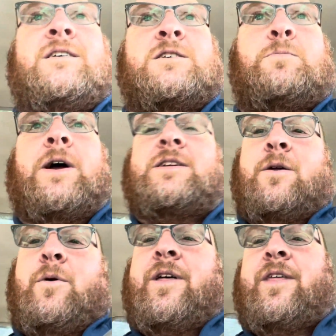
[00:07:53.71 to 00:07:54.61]
Especially
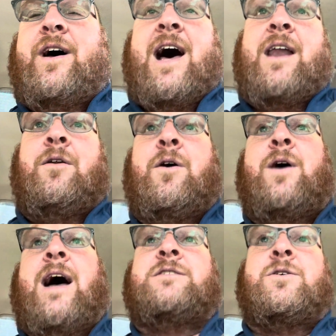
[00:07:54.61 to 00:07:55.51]
with, uh, I don't know
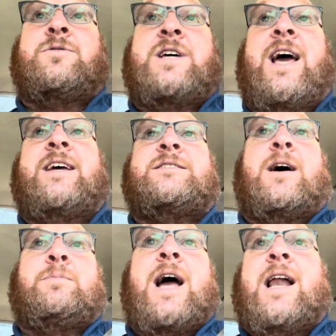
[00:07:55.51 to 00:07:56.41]
how it's going to taste.
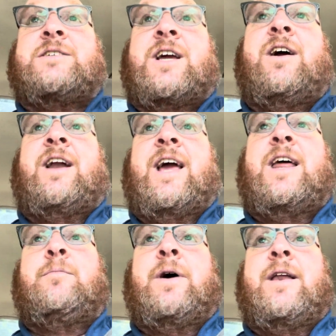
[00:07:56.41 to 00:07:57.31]
I'm kind of scared to eat
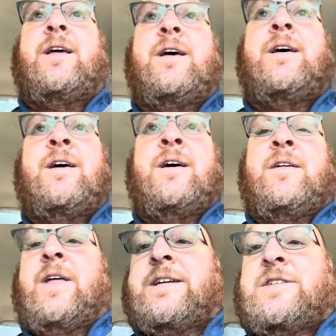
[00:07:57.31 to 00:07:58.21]
it, but
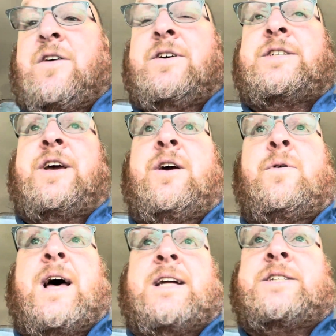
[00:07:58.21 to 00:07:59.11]
they serve it to you
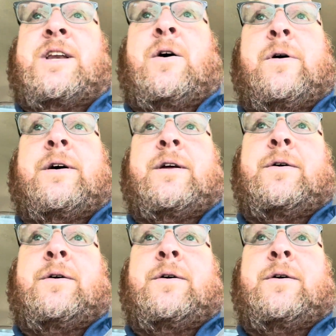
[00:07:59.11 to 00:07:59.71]
without you knowing. Who